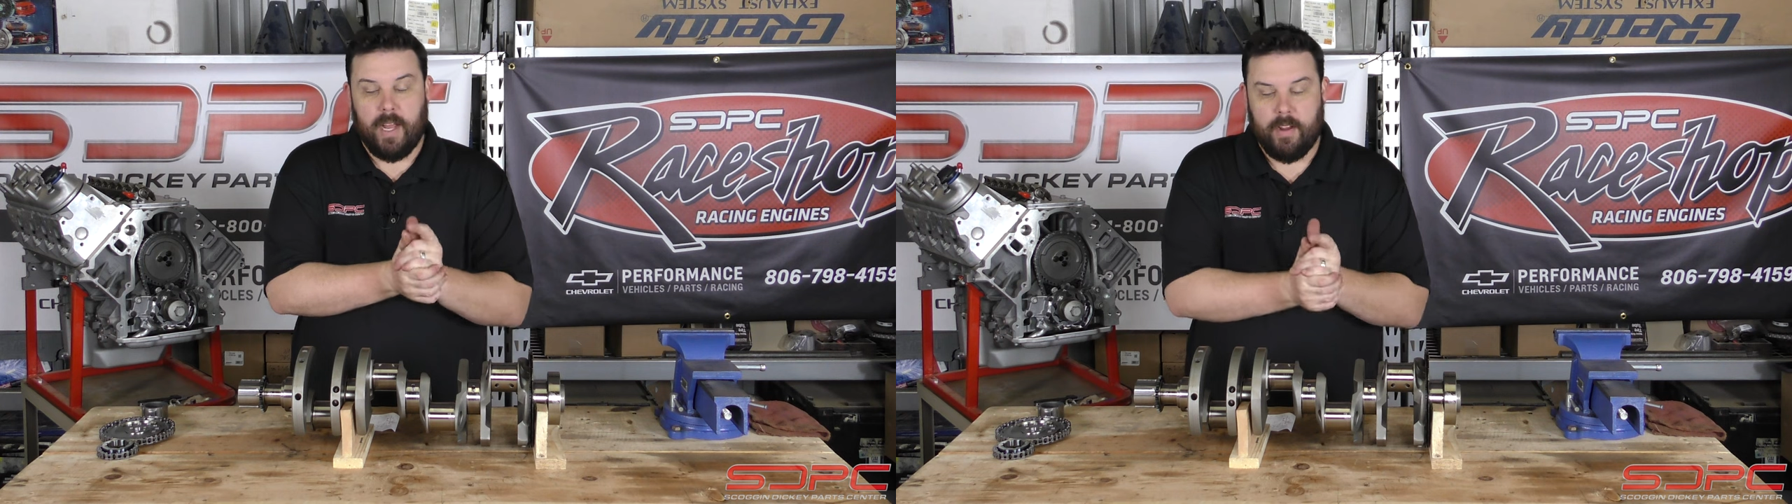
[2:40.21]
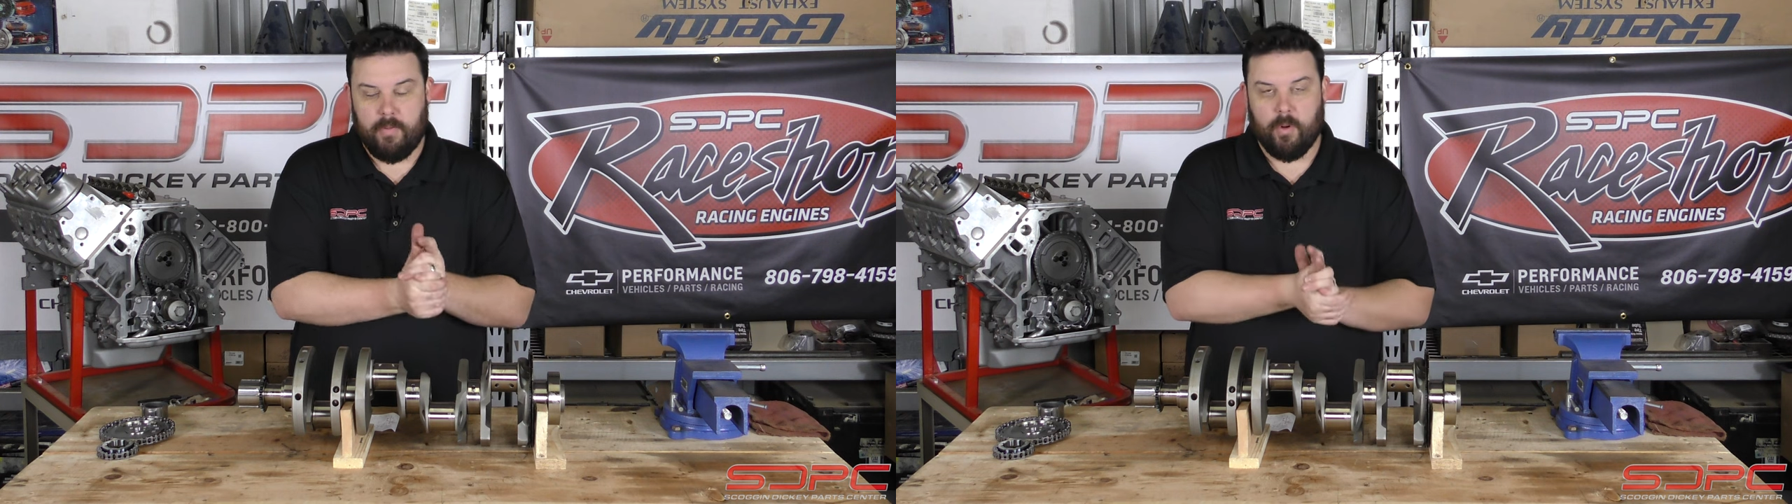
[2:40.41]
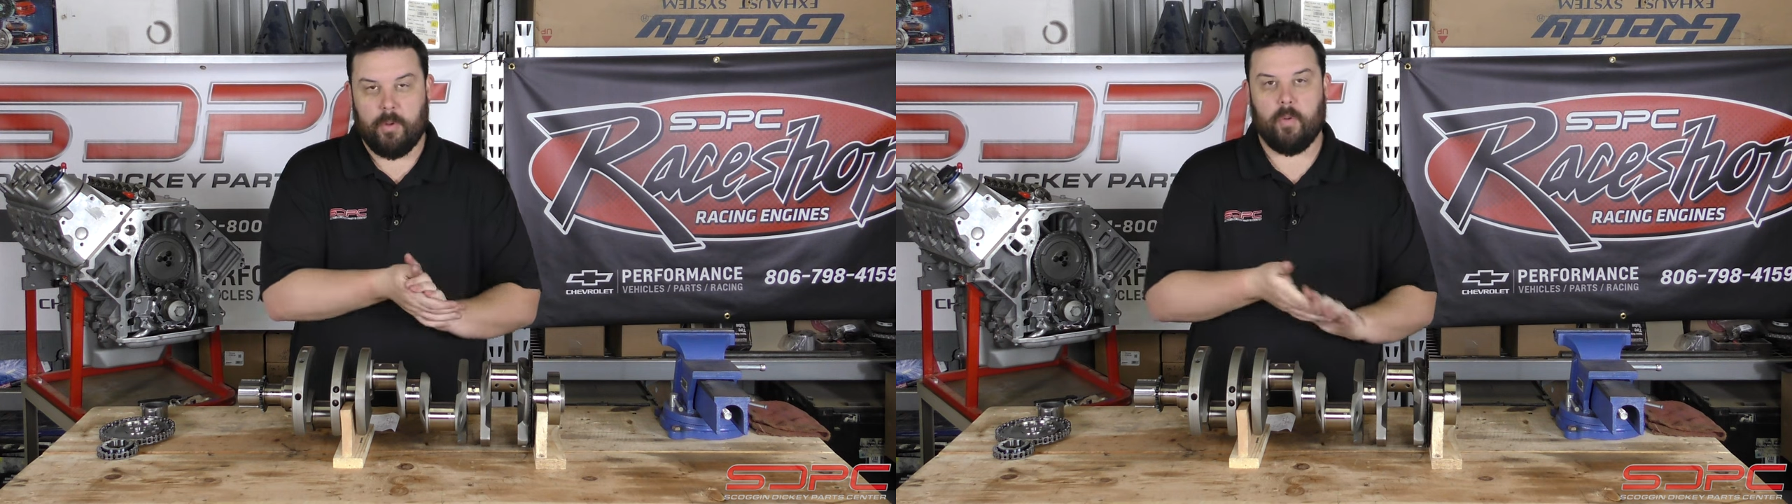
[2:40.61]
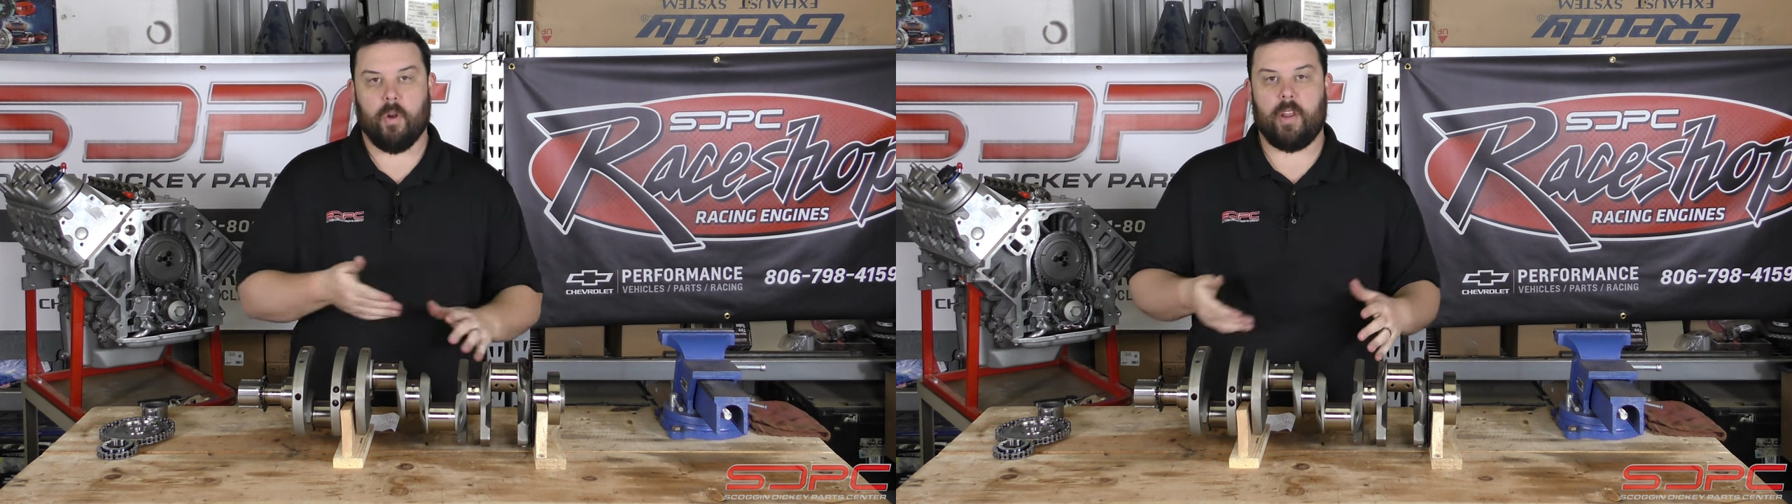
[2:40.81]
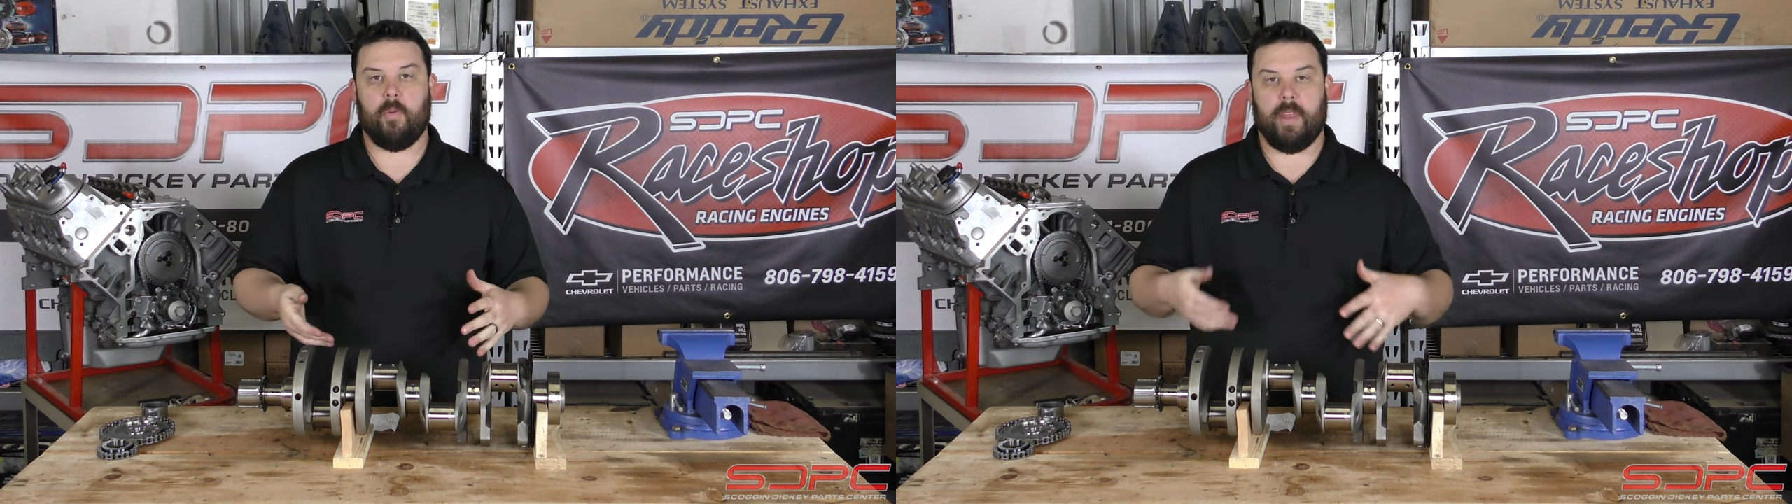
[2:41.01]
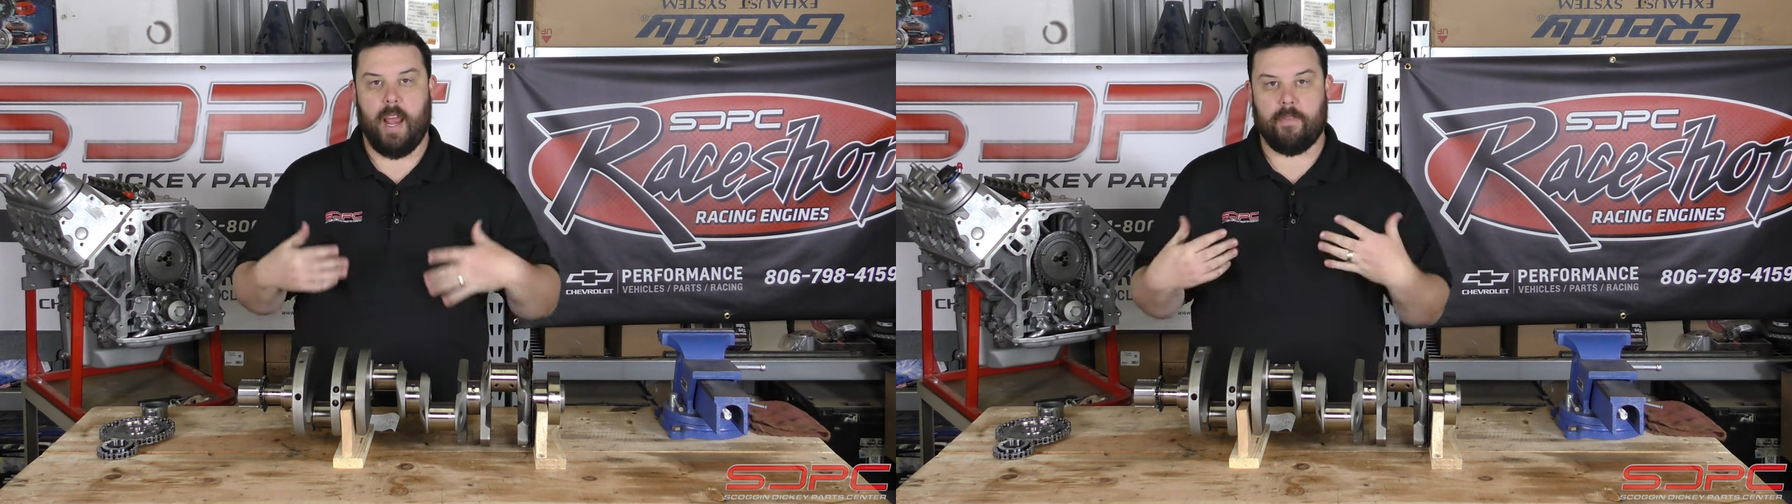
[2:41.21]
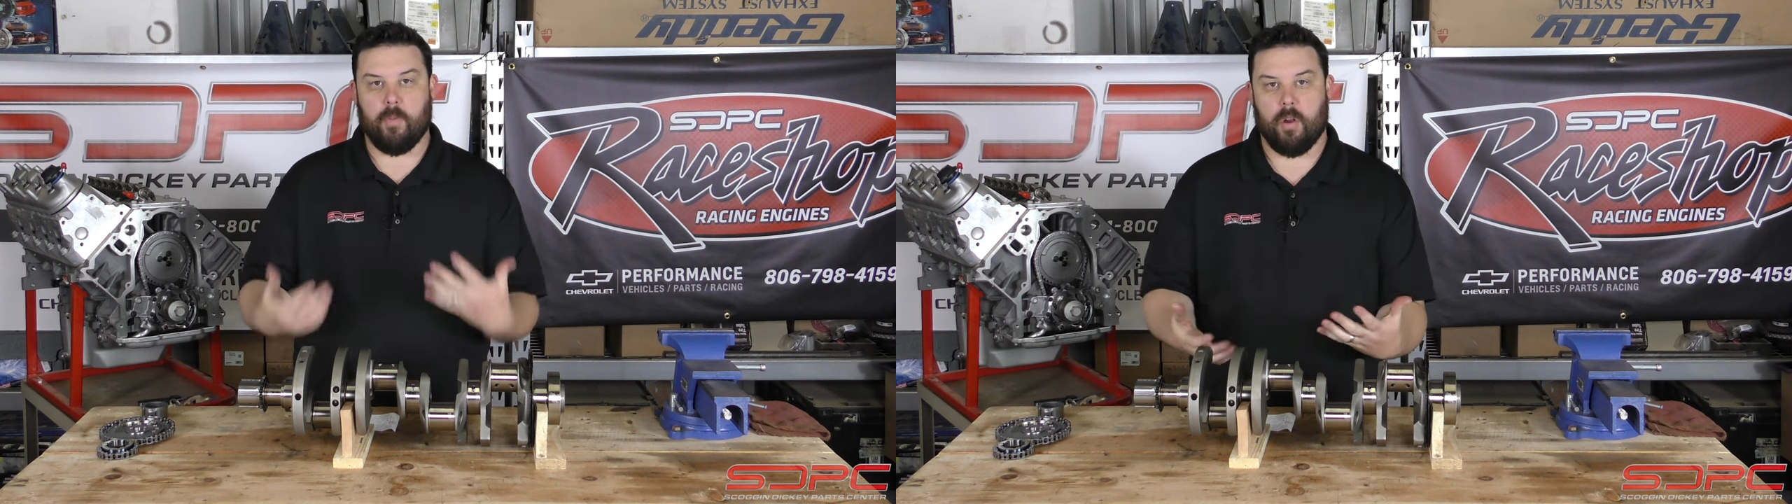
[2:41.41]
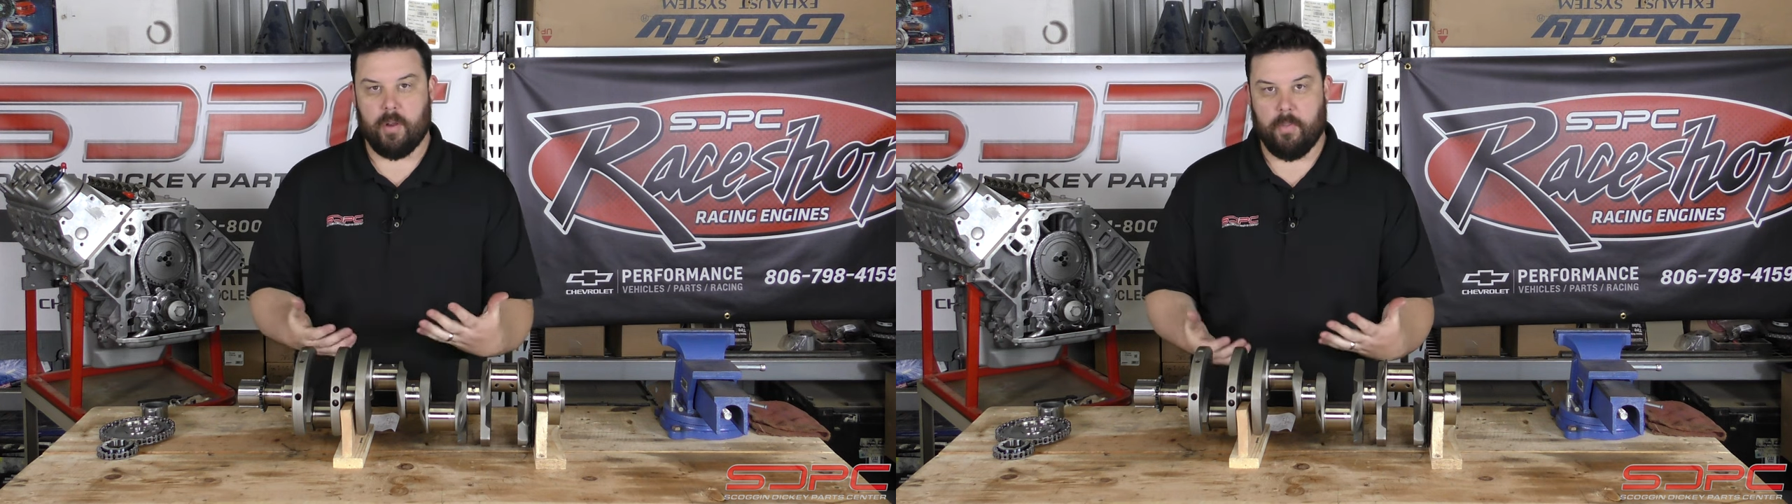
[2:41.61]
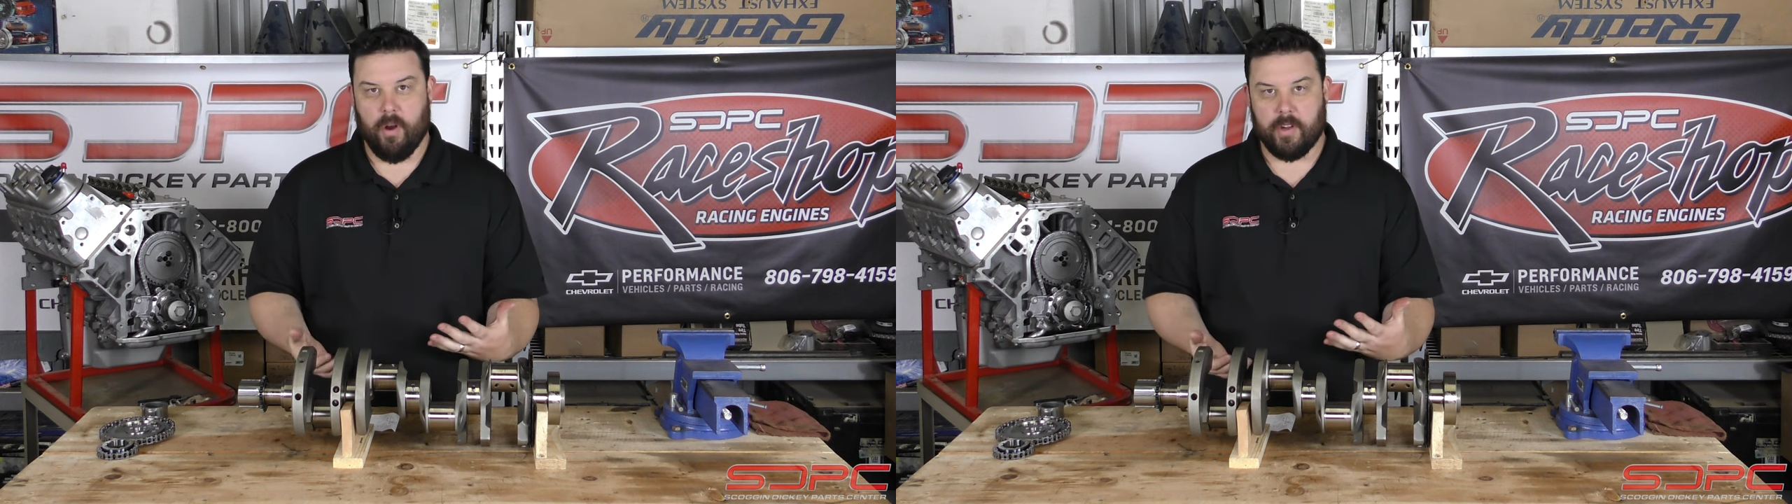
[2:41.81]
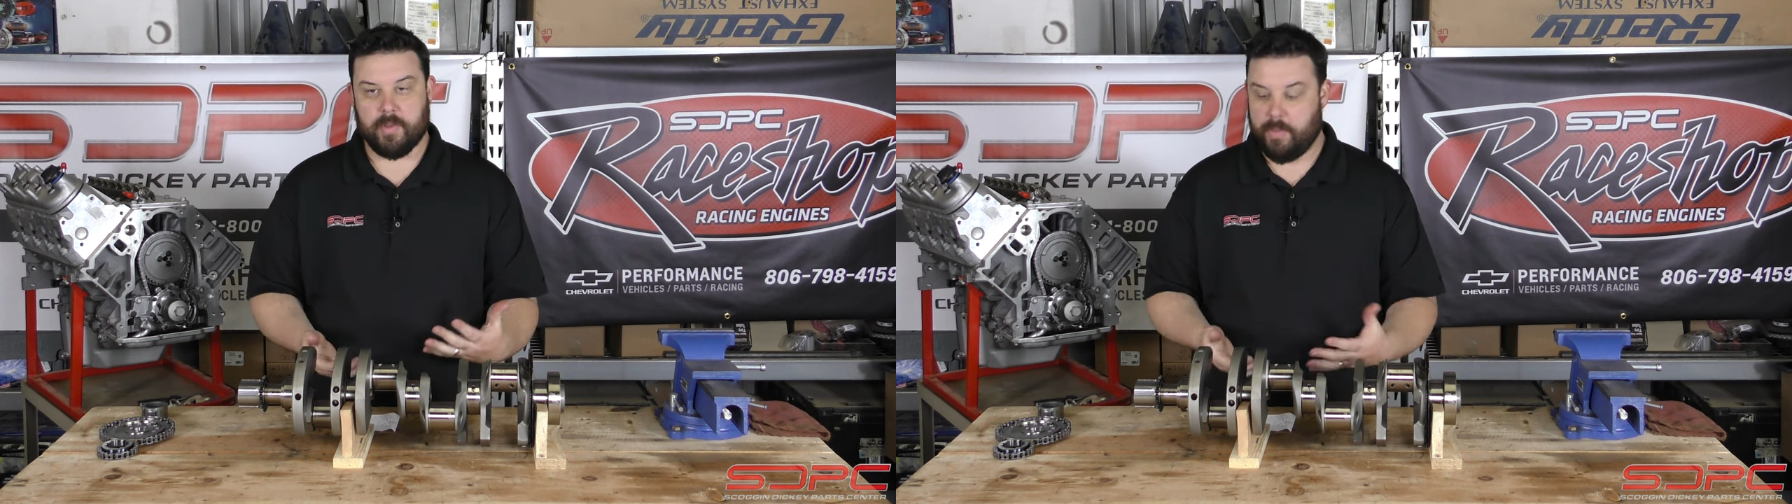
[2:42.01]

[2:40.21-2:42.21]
eye out for when working with aftermarket parts,